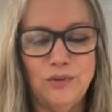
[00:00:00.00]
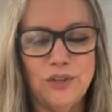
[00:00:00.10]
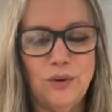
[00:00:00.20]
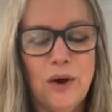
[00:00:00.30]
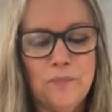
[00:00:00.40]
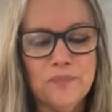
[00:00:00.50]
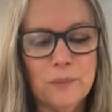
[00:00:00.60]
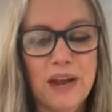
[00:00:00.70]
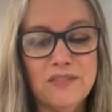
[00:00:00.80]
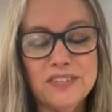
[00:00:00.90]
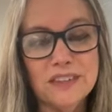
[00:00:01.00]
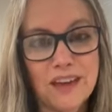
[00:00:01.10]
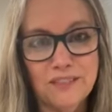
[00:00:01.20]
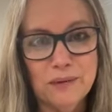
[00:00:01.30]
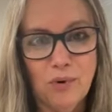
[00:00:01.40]
too. But I have this
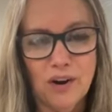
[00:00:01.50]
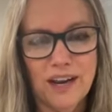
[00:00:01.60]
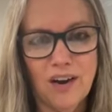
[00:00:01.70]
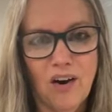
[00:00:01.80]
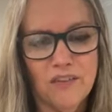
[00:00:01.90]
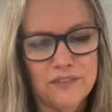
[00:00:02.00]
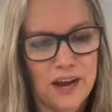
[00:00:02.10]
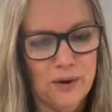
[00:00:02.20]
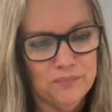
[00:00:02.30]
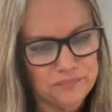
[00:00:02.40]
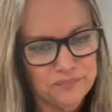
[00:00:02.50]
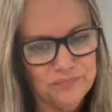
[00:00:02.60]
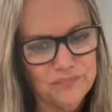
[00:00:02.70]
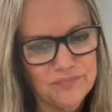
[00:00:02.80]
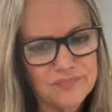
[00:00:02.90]
lovely barking cough now.
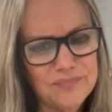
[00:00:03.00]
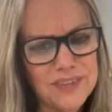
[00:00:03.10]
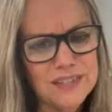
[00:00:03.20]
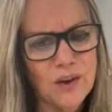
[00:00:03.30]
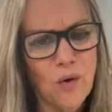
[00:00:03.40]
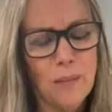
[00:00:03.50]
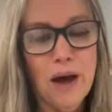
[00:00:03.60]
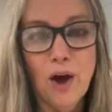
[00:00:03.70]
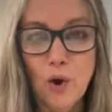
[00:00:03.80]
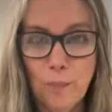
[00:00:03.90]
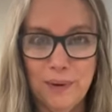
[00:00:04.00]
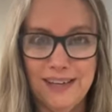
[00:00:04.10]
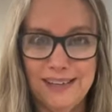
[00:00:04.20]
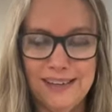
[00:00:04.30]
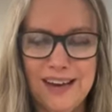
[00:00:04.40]
So I'm
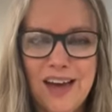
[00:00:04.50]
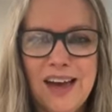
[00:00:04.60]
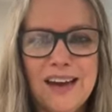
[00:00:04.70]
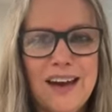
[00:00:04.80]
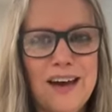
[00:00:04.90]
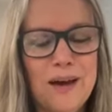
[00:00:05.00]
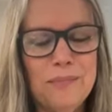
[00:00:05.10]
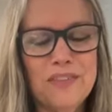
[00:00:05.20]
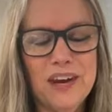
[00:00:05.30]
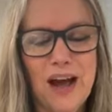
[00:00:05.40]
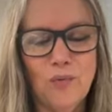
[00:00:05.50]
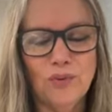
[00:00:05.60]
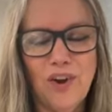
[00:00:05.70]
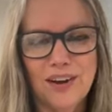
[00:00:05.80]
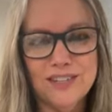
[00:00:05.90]
hoping that I will
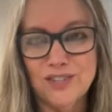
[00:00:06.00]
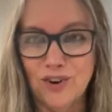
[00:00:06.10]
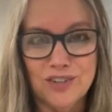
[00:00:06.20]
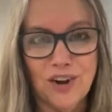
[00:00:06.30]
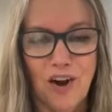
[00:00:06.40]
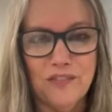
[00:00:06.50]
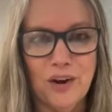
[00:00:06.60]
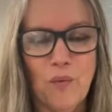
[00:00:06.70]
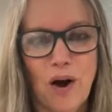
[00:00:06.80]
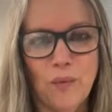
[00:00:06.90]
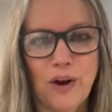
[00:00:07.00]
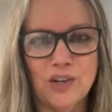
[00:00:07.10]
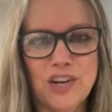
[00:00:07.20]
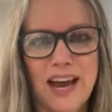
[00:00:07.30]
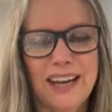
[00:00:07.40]
not start coughing while we are
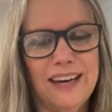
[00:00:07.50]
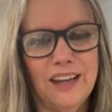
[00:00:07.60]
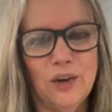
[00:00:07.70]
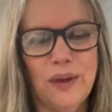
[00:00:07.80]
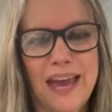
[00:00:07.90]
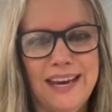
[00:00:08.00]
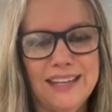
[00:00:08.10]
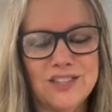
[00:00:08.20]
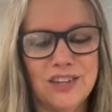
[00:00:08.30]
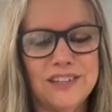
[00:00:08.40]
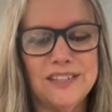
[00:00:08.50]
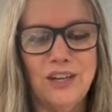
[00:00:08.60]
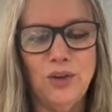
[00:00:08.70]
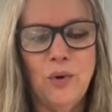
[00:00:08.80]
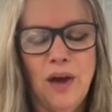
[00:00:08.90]
chatting. And hello, Katie, it's good to see you.